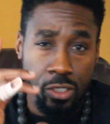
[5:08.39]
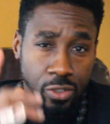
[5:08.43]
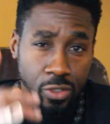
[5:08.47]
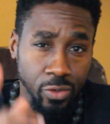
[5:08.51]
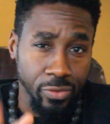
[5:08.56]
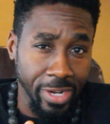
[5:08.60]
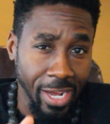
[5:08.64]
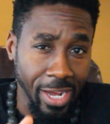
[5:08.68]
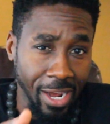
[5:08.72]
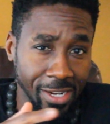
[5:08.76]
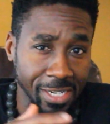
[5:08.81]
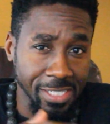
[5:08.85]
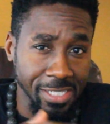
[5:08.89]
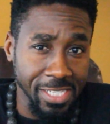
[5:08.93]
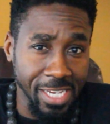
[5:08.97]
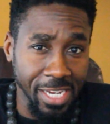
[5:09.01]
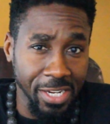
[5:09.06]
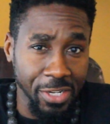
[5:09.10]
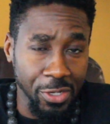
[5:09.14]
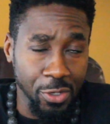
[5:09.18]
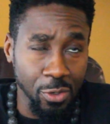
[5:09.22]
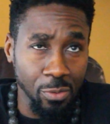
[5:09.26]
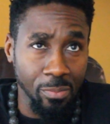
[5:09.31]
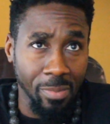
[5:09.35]
So now let's
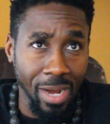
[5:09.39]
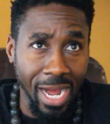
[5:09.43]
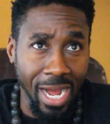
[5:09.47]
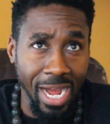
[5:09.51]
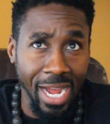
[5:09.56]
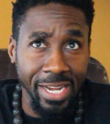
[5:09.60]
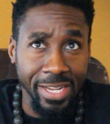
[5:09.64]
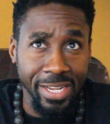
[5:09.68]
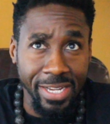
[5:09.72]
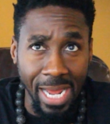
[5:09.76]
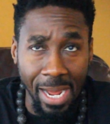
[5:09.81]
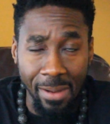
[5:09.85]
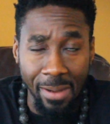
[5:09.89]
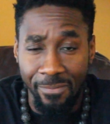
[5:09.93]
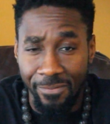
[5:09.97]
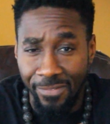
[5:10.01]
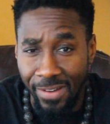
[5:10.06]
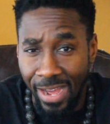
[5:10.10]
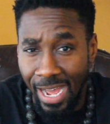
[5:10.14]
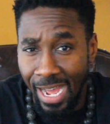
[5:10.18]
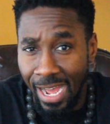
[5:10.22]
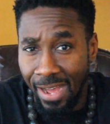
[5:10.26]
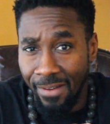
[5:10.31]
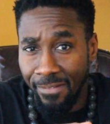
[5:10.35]
get into my
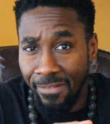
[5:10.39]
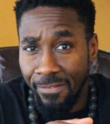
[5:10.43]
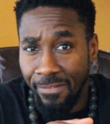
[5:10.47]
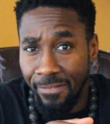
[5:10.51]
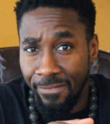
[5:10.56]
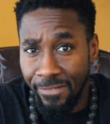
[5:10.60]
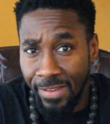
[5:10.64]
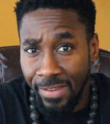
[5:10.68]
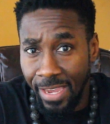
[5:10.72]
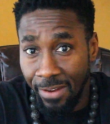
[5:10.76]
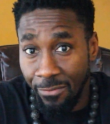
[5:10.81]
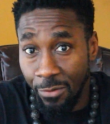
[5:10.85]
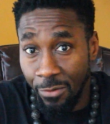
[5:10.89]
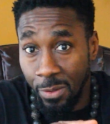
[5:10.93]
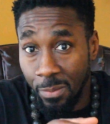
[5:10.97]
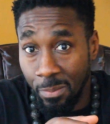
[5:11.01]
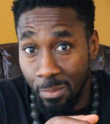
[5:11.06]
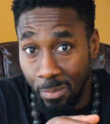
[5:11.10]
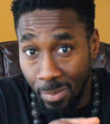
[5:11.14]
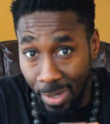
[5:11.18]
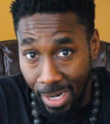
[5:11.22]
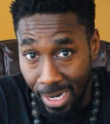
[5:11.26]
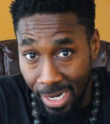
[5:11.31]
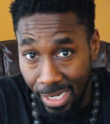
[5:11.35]
top 5
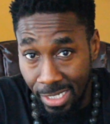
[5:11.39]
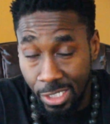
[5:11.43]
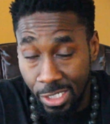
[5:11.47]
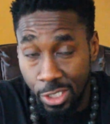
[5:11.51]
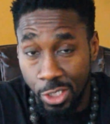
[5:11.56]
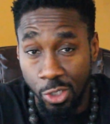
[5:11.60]
favorite bikes,